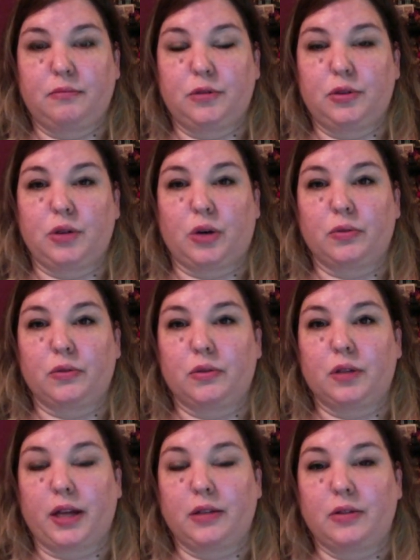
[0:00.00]
don't
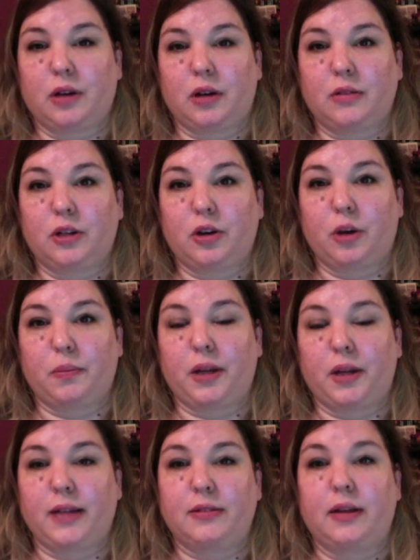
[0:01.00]
like socks that go up the
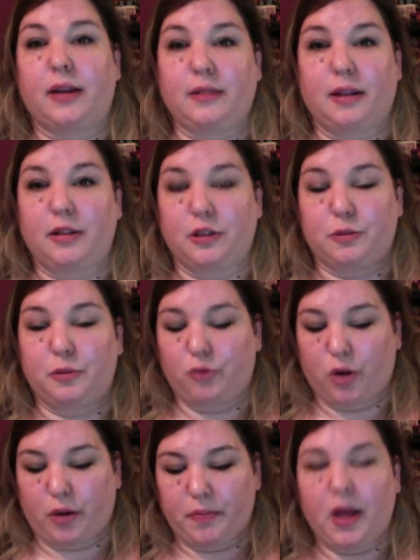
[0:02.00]
legs. I said this
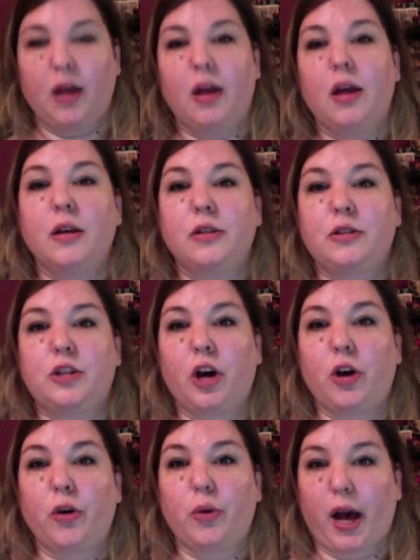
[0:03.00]
before.
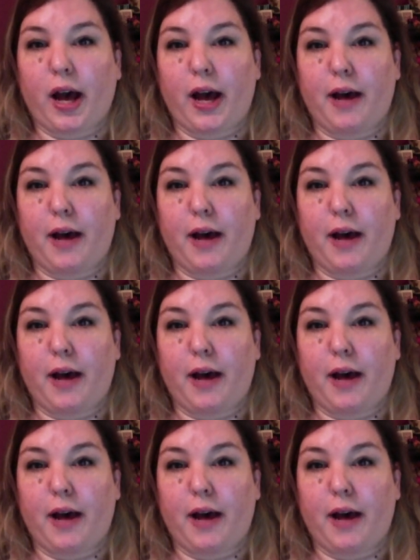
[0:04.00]
So,